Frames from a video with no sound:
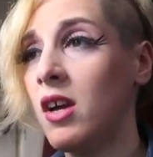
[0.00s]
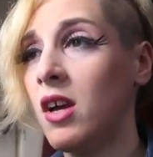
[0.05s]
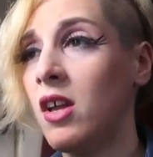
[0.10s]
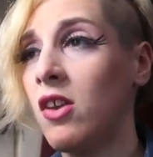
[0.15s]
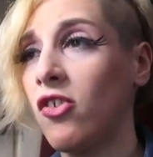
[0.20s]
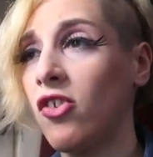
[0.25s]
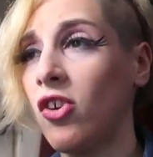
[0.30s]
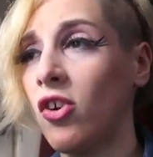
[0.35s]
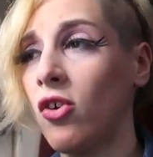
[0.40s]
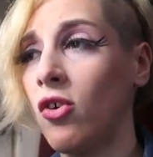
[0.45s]

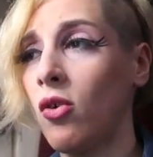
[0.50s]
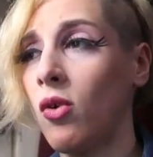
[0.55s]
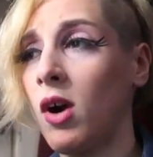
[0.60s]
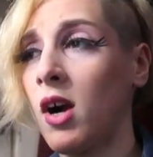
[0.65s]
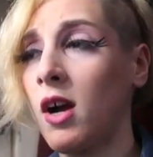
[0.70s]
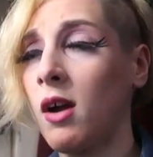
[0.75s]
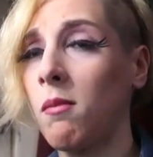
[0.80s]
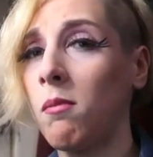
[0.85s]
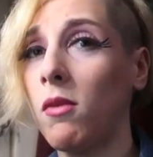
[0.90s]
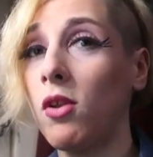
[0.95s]
And so
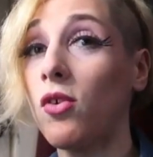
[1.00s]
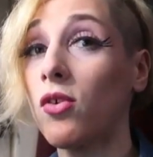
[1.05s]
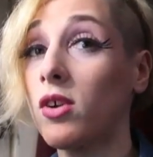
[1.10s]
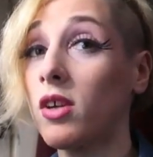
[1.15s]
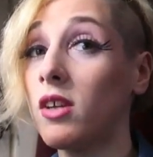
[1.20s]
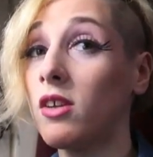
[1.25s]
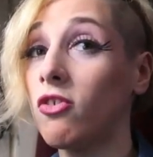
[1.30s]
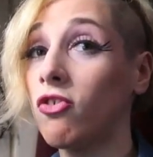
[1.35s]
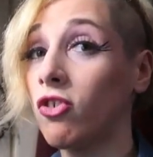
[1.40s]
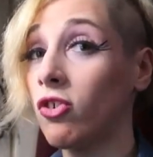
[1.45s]
I'm
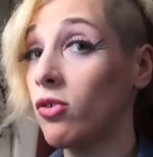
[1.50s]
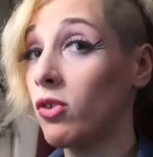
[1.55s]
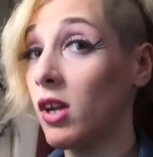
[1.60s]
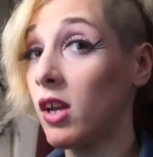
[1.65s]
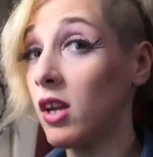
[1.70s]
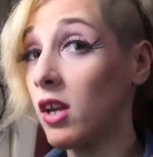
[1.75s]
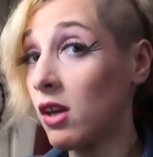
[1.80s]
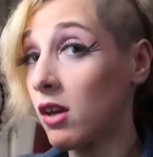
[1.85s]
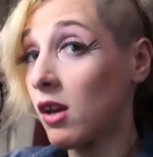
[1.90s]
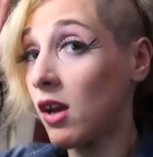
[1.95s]
looking into
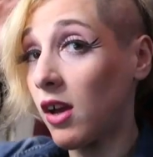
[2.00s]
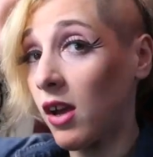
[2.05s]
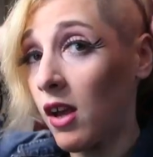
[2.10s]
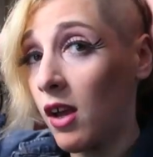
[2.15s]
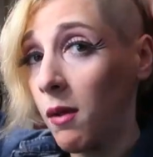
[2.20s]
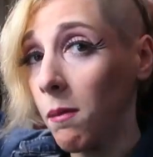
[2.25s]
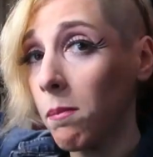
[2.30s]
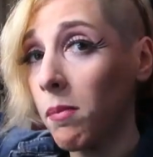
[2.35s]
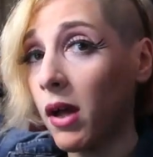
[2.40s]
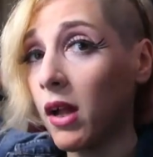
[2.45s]
getting
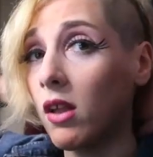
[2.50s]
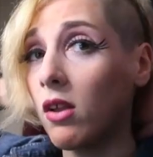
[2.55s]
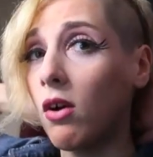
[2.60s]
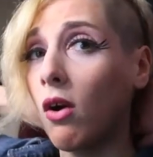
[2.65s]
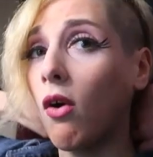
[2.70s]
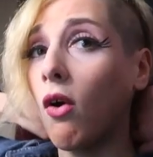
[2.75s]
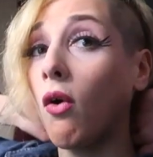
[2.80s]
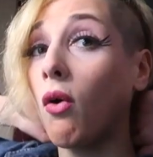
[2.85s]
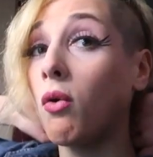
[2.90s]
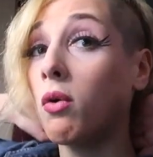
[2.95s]
a
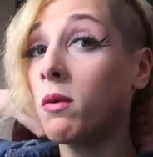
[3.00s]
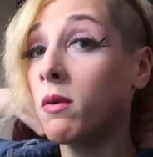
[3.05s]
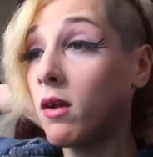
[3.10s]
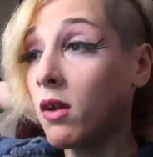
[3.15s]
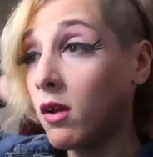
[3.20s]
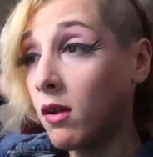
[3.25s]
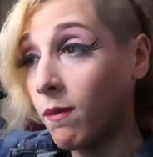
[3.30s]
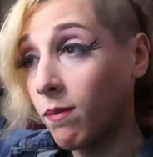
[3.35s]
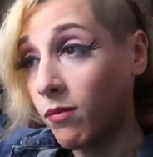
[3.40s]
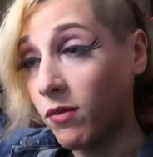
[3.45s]
pillow
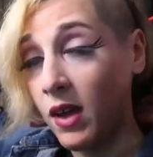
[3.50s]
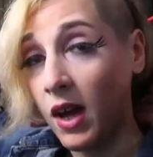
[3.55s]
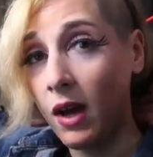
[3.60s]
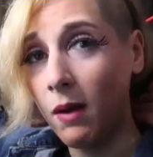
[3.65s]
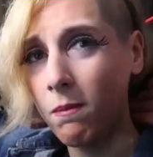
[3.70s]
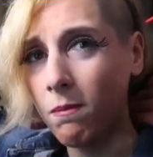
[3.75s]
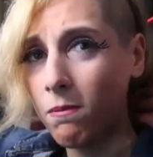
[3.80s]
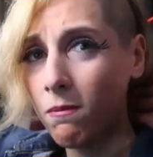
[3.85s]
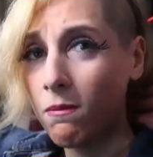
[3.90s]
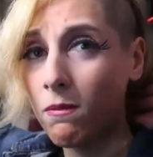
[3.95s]

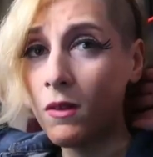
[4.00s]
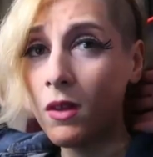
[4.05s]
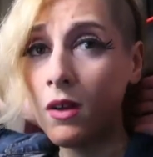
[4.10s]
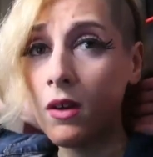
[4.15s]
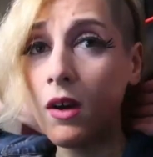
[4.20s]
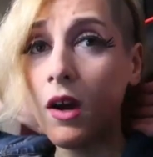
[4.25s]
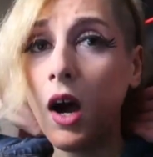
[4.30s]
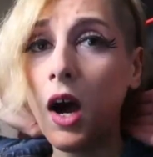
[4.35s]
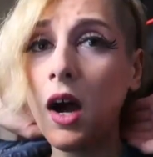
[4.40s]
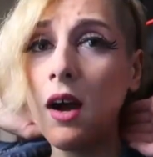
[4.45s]
that
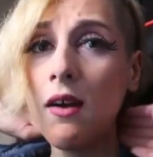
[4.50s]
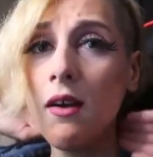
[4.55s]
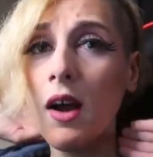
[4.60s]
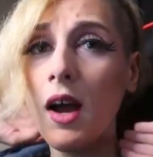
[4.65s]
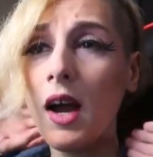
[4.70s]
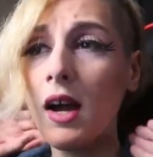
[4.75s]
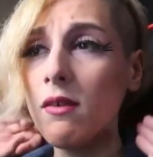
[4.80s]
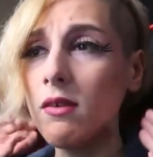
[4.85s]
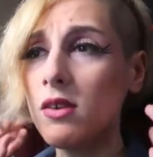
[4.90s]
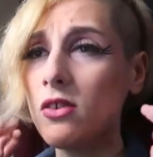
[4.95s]
I
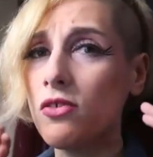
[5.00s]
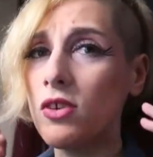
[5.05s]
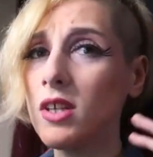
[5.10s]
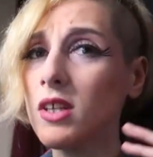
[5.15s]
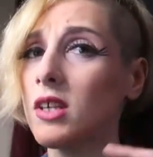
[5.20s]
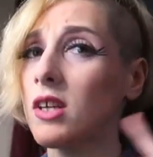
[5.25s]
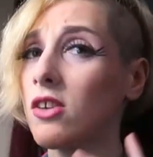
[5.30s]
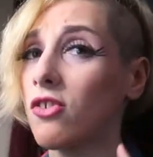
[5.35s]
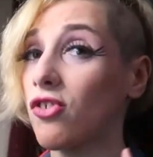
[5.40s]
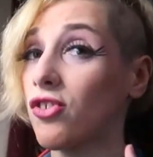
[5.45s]
was
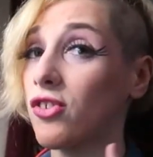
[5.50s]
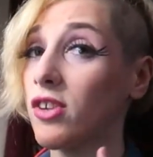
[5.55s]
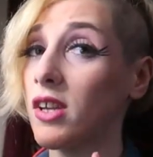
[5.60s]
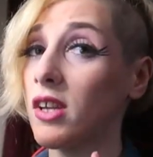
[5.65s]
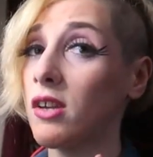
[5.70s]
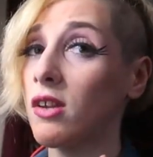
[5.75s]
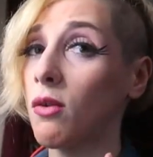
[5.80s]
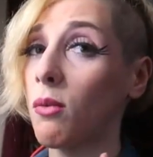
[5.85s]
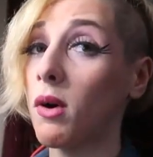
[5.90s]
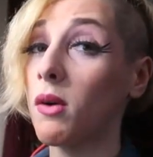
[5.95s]
really interested
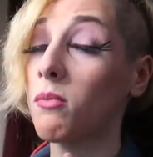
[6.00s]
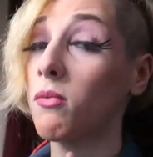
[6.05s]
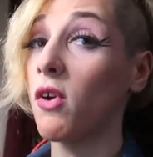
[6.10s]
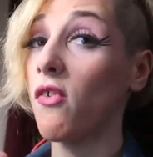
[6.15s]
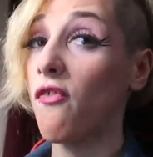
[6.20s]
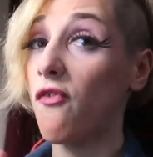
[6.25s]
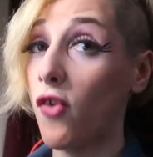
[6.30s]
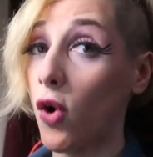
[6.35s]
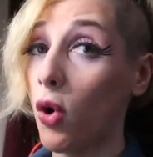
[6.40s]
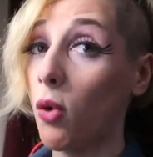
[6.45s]
in, the one
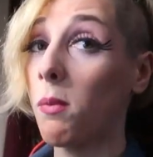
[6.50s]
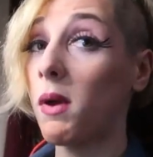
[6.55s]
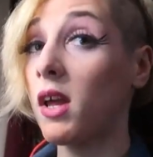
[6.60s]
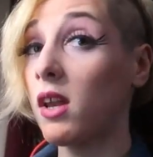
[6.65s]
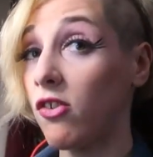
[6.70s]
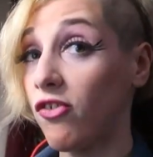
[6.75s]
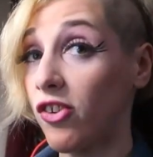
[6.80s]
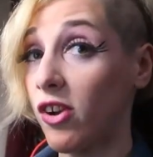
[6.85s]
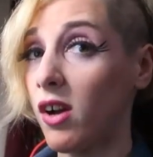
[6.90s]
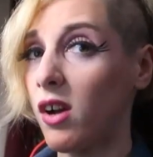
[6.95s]
with foam
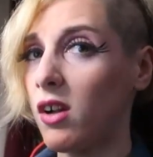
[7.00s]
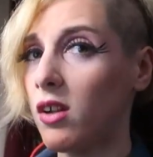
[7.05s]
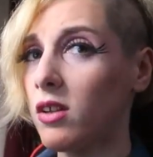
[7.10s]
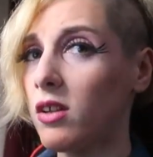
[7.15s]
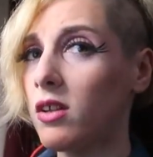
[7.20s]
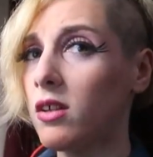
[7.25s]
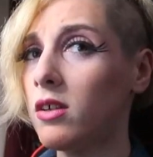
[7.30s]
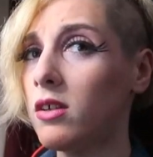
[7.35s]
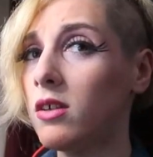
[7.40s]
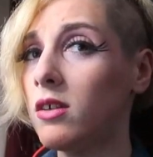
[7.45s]
and
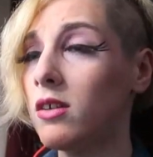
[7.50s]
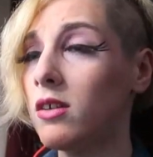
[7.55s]
gel,